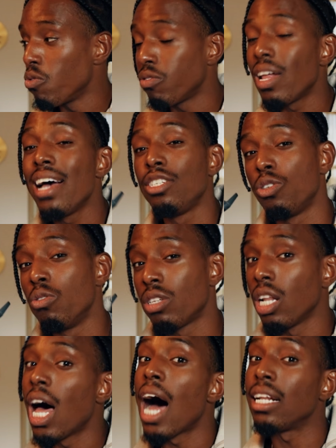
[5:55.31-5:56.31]
who flies drones
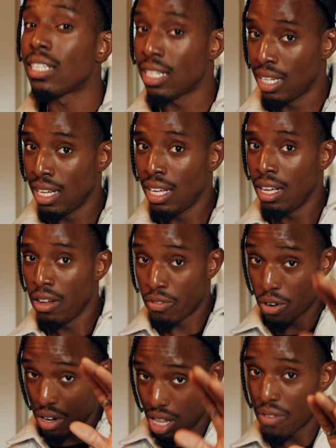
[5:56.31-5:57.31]
a lot
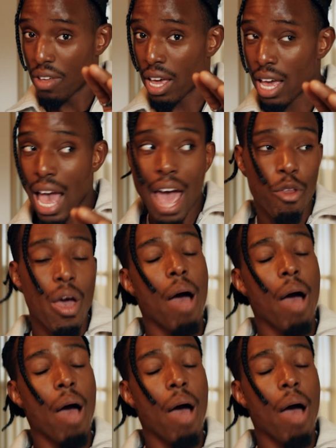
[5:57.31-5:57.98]
for a living and you